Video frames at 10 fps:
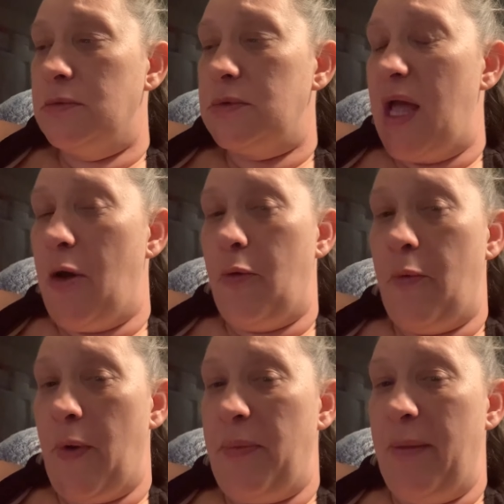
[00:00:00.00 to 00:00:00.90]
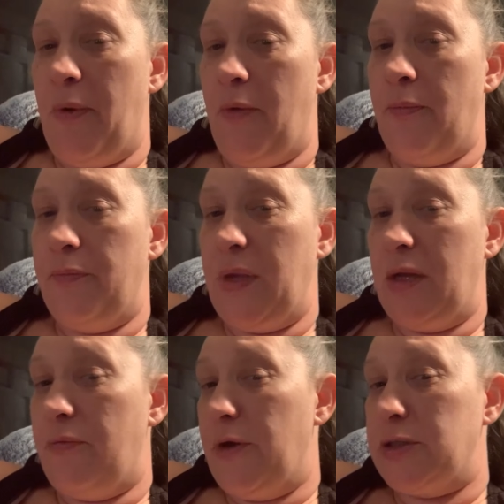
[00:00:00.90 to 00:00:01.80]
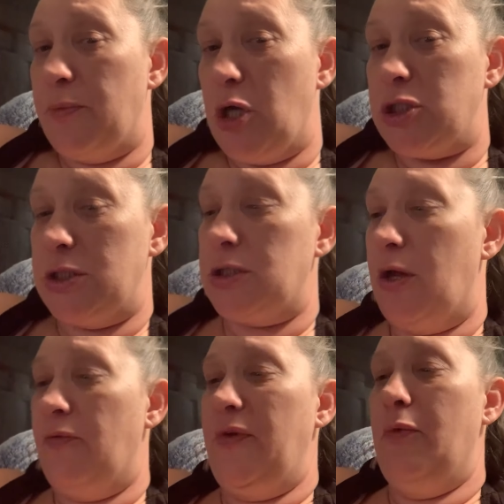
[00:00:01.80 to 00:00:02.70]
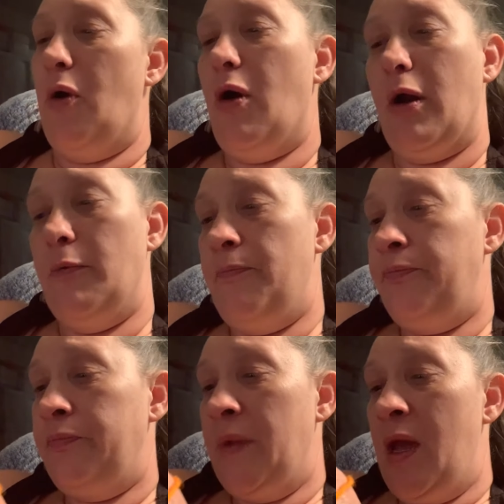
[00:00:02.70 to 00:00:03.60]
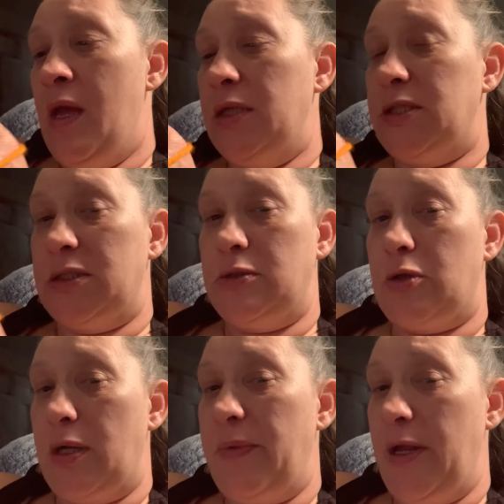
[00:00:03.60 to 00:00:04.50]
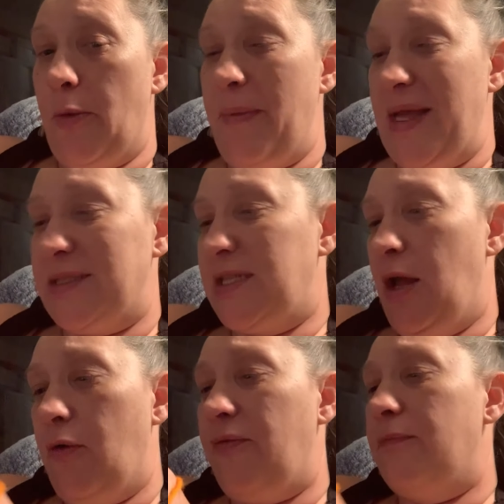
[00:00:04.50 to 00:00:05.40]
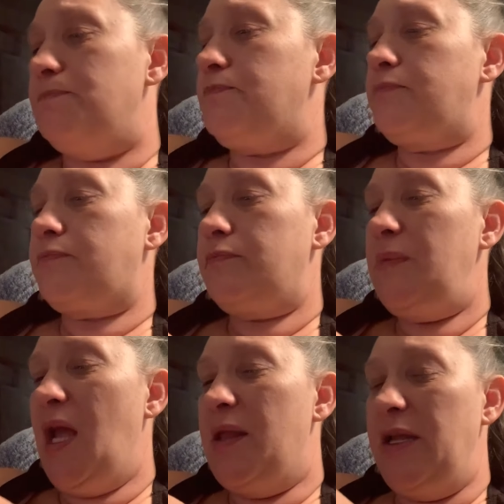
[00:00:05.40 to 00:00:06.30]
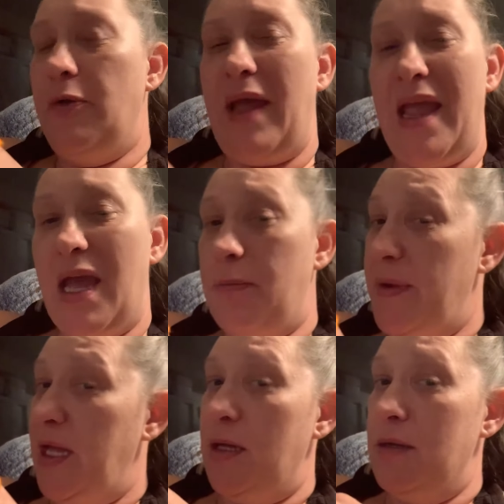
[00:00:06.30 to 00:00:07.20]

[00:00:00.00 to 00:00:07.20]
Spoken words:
what people first impressions of you are. Just try to be your best self that you can be.